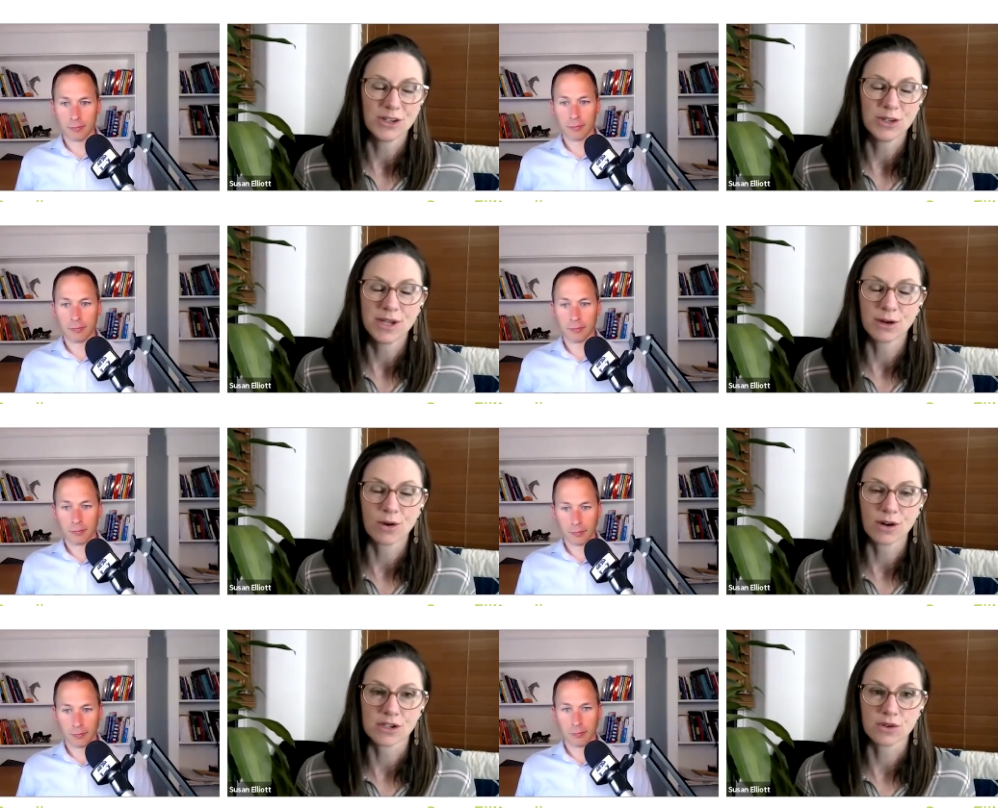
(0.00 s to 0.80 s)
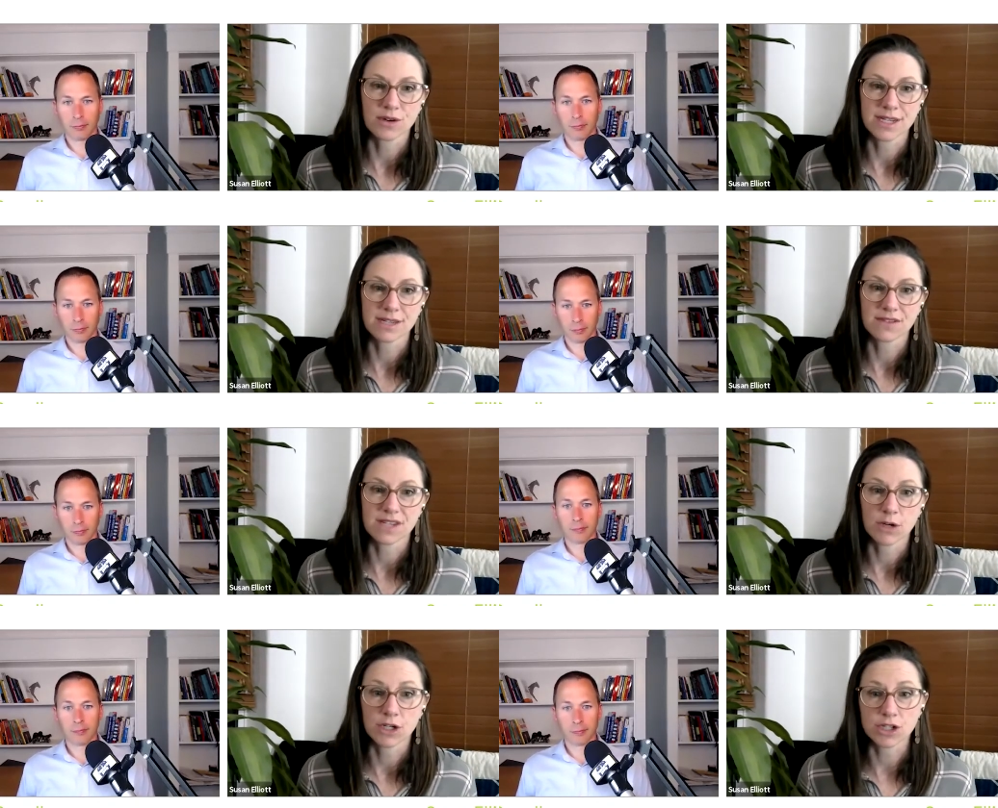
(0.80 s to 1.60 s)
Speaker 1: you hear horror stories of
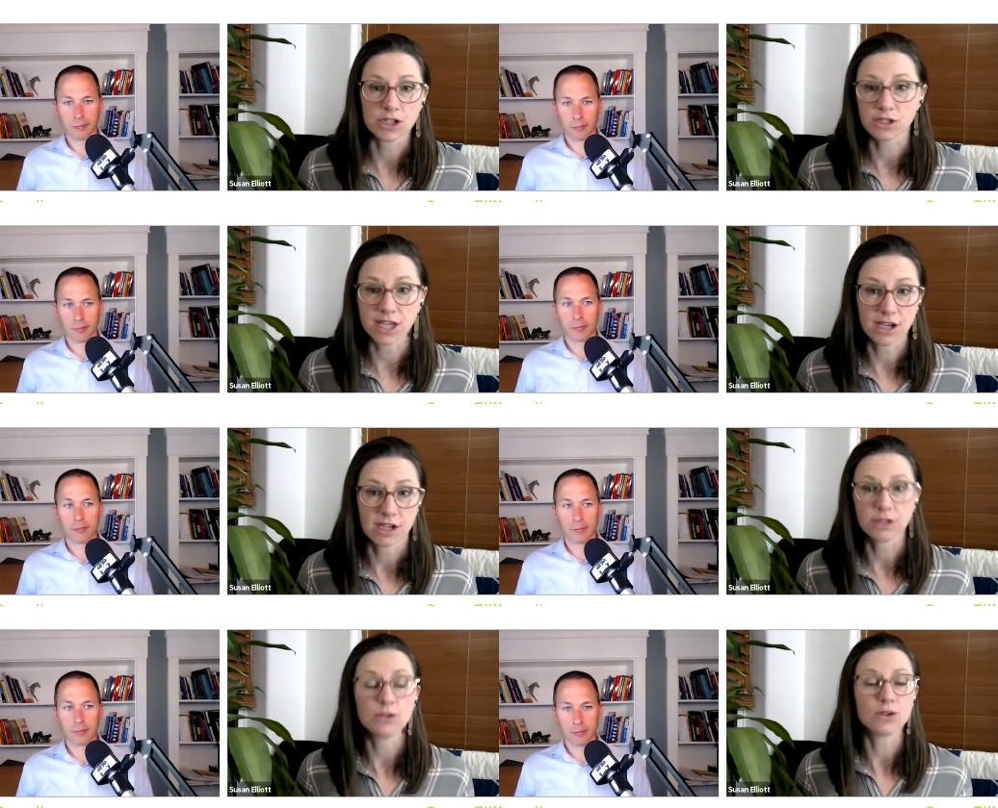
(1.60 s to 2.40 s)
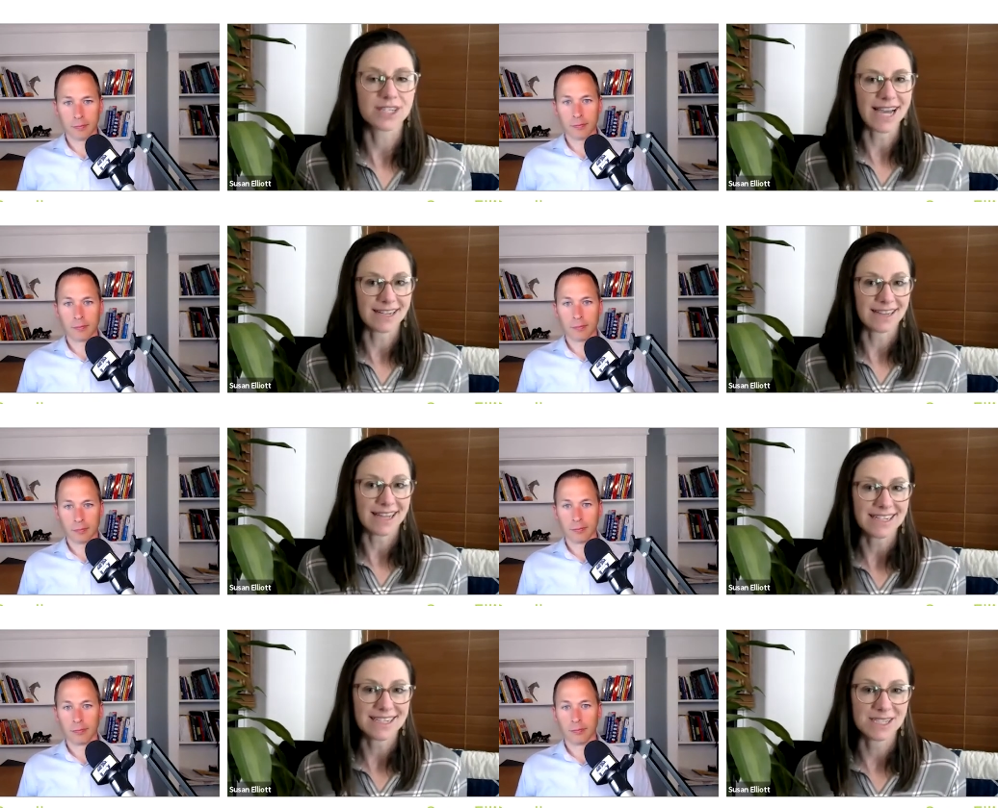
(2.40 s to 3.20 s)
someone just looking on Google
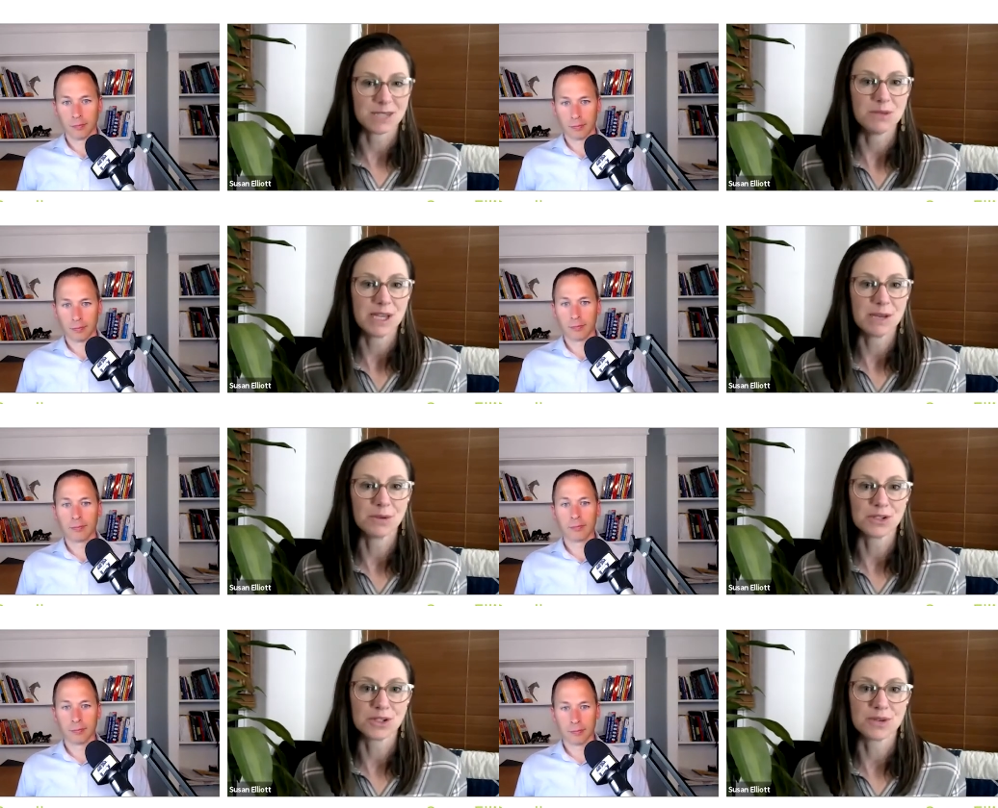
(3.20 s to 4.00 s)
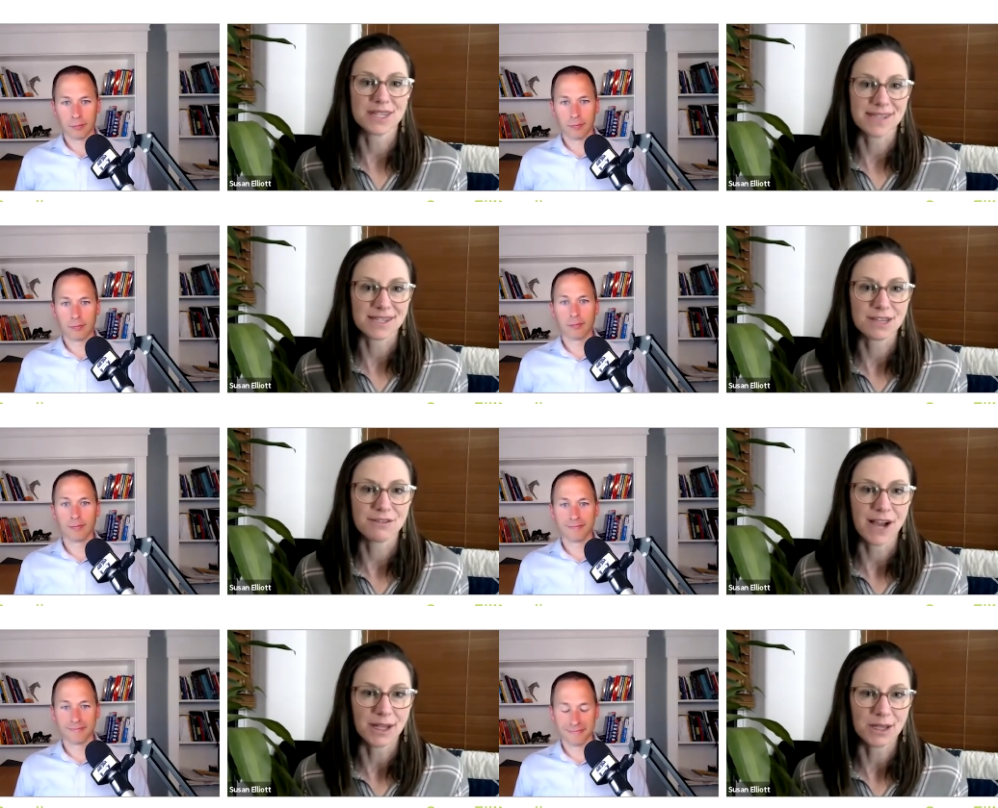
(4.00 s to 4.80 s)
Satellite to be able to assess the
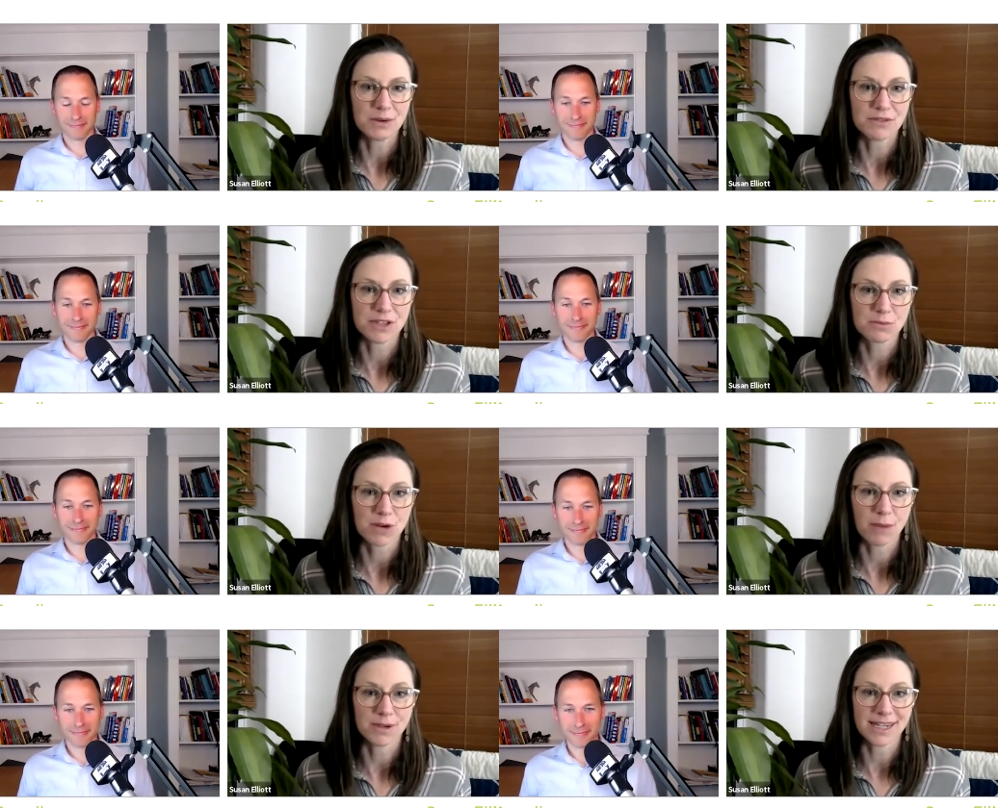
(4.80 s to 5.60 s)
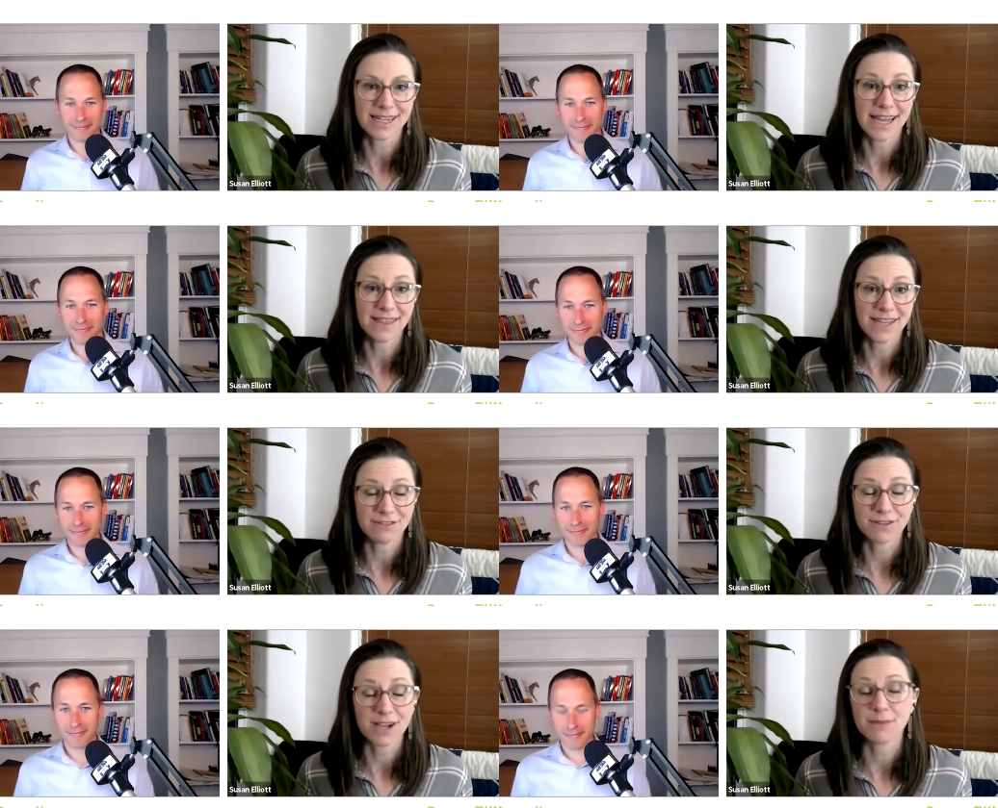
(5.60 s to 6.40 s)
value of this property and then
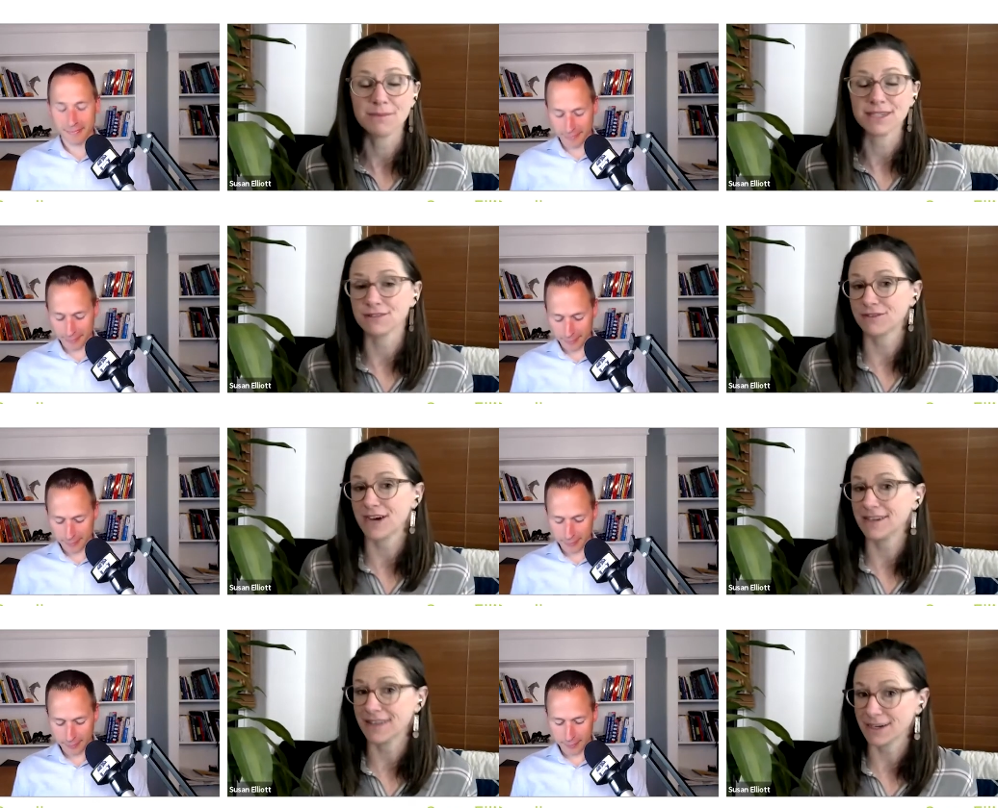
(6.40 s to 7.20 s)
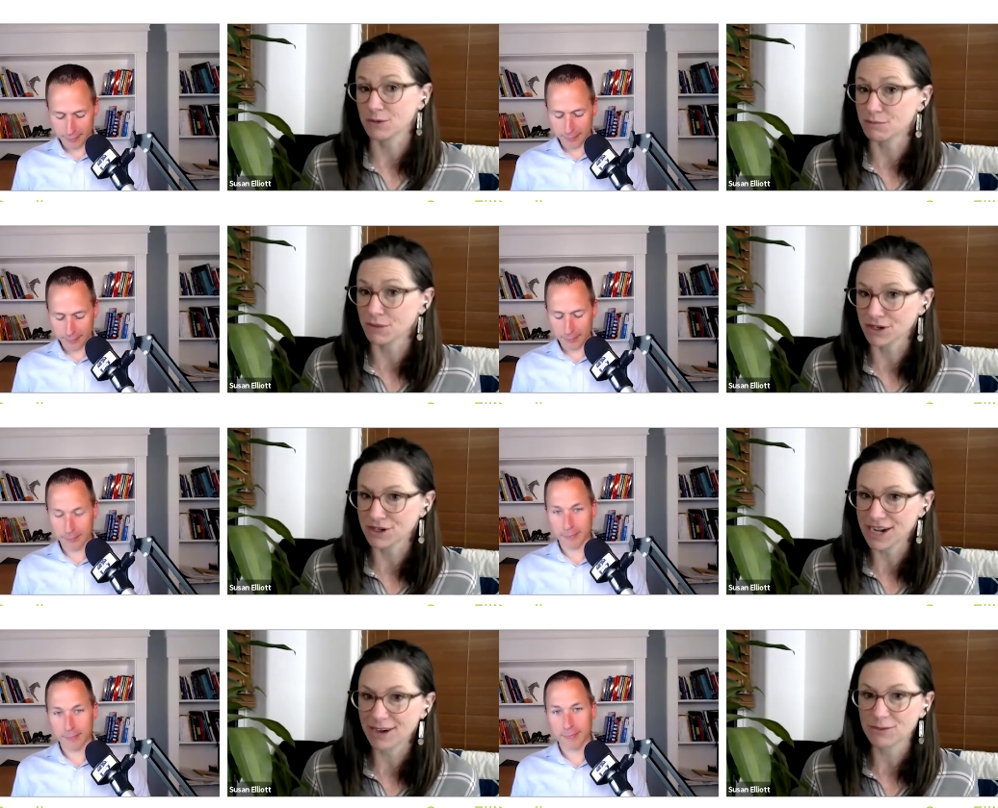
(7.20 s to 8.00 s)
coming to find that it was burned
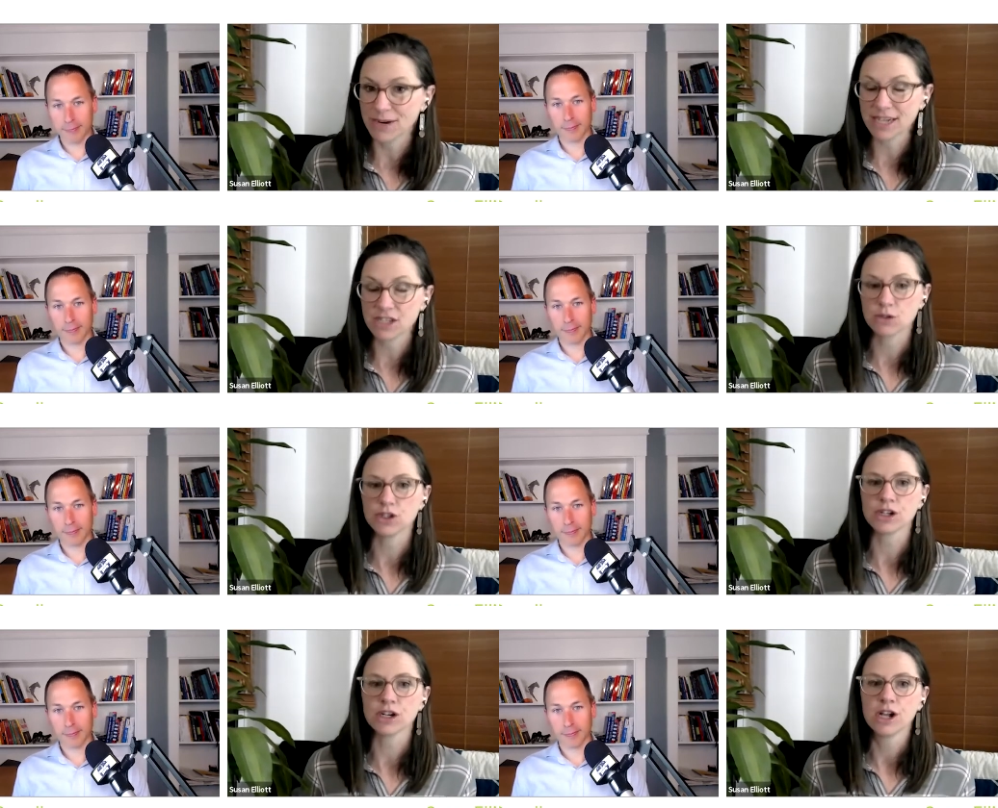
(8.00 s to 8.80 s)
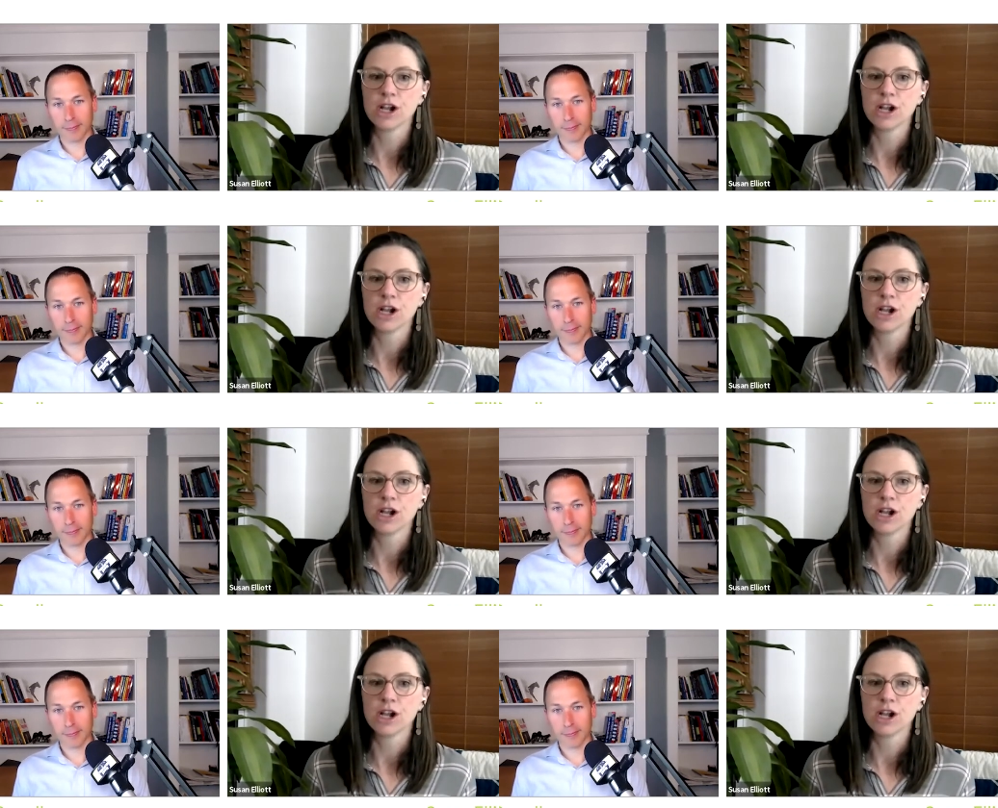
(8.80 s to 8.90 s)
down, right? So you're